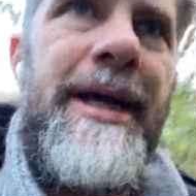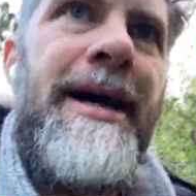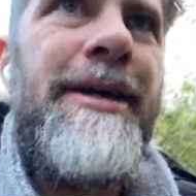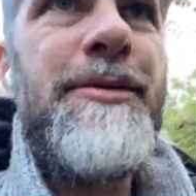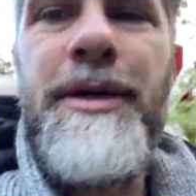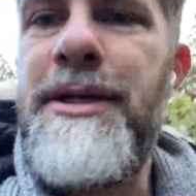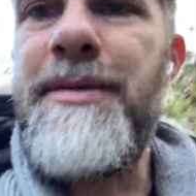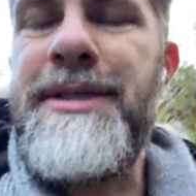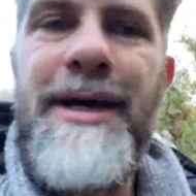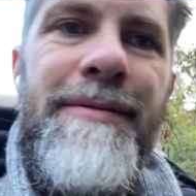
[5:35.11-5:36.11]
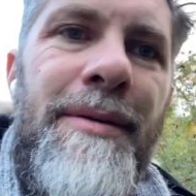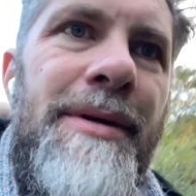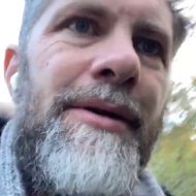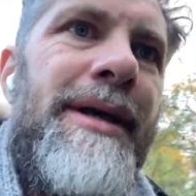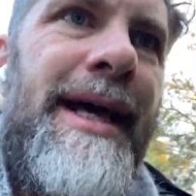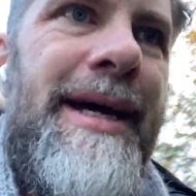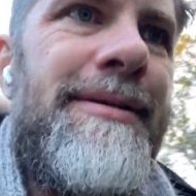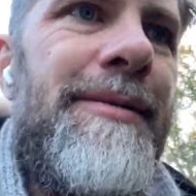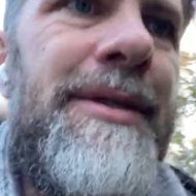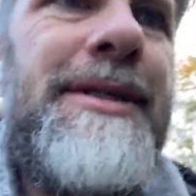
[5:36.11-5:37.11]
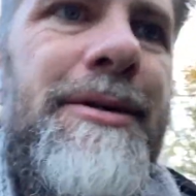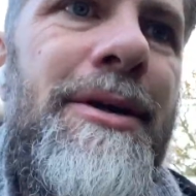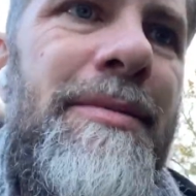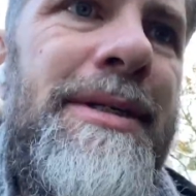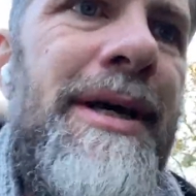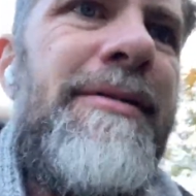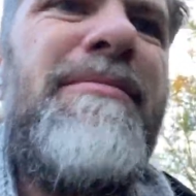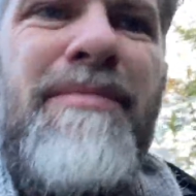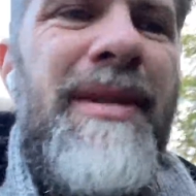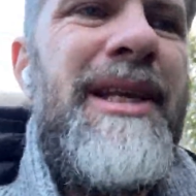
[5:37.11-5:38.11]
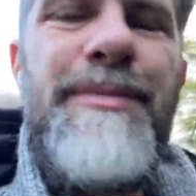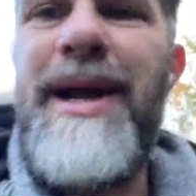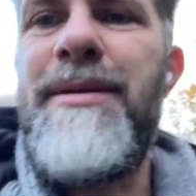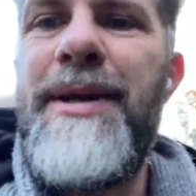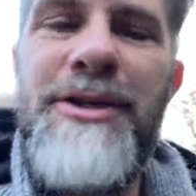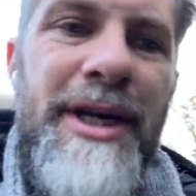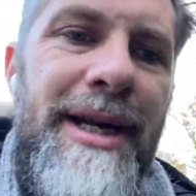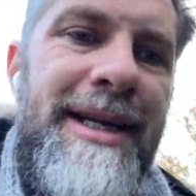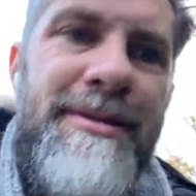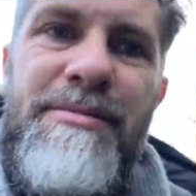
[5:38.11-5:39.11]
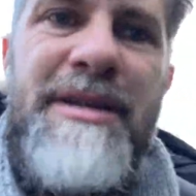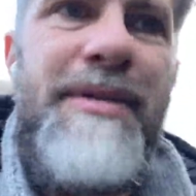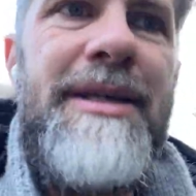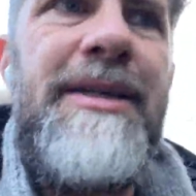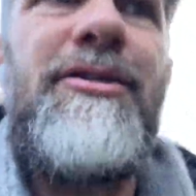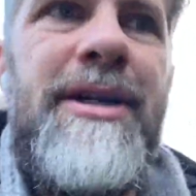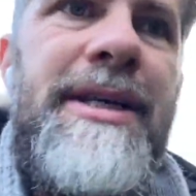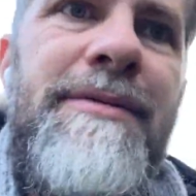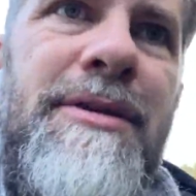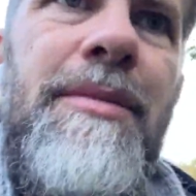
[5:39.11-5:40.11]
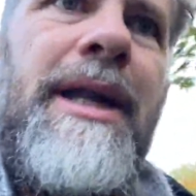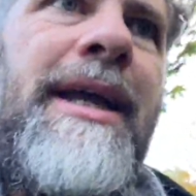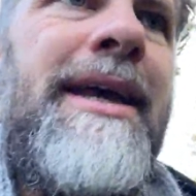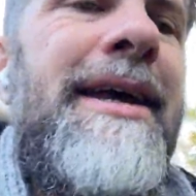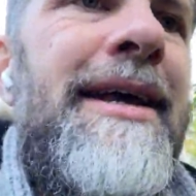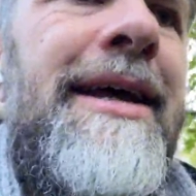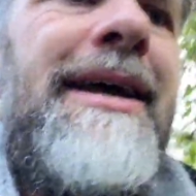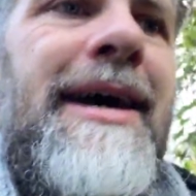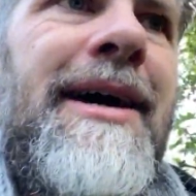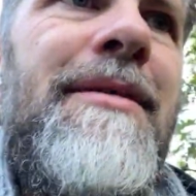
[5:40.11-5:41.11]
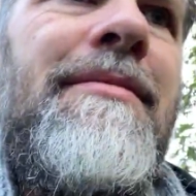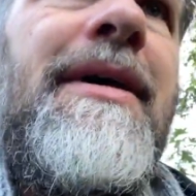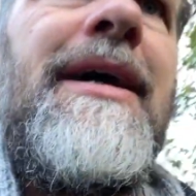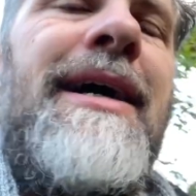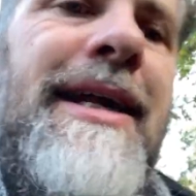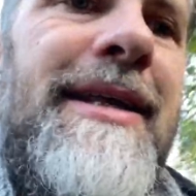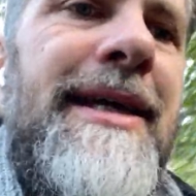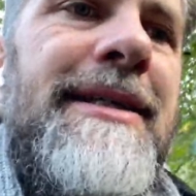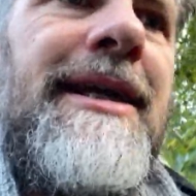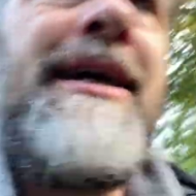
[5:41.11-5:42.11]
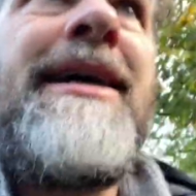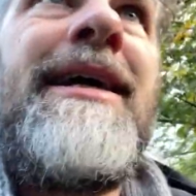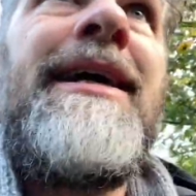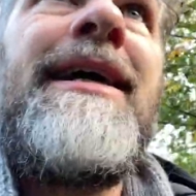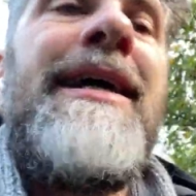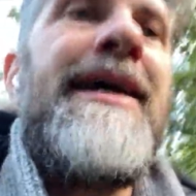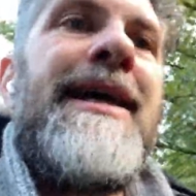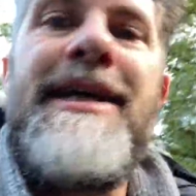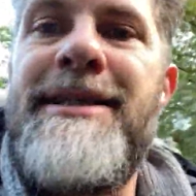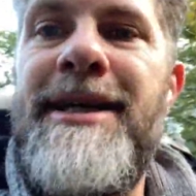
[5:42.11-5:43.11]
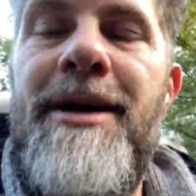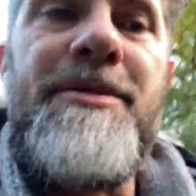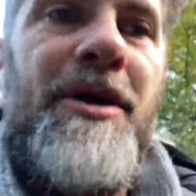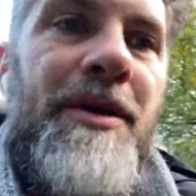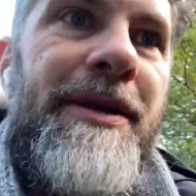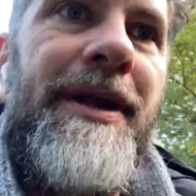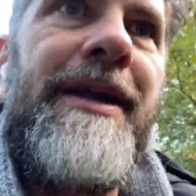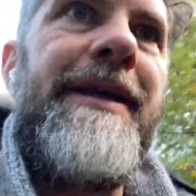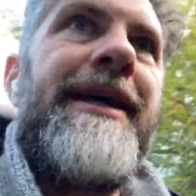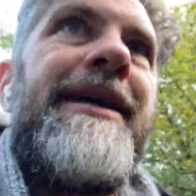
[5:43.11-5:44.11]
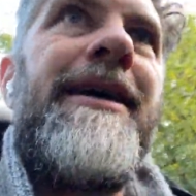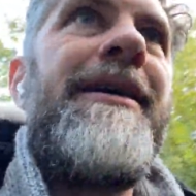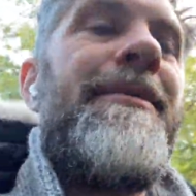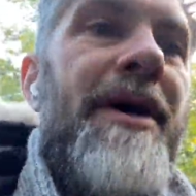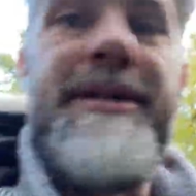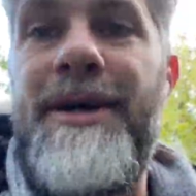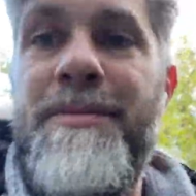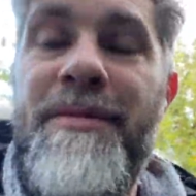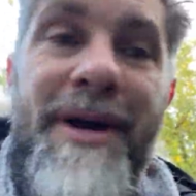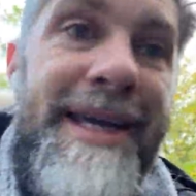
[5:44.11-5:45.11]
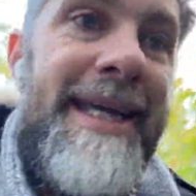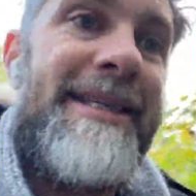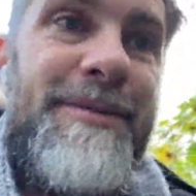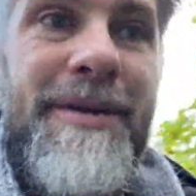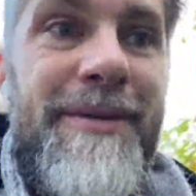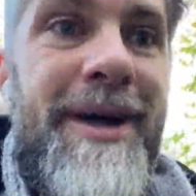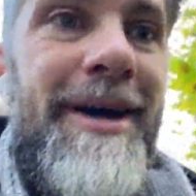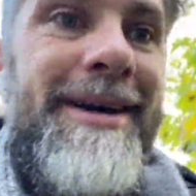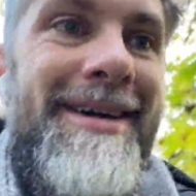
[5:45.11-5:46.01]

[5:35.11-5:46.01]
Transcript: I just want to do it myself. I want to look at the house. I want to do it myself. He's penny pinching. He's basically trying to save some money, and he thinks it. His time's not worth anything. Yeah, my time with my kids is worth a lot.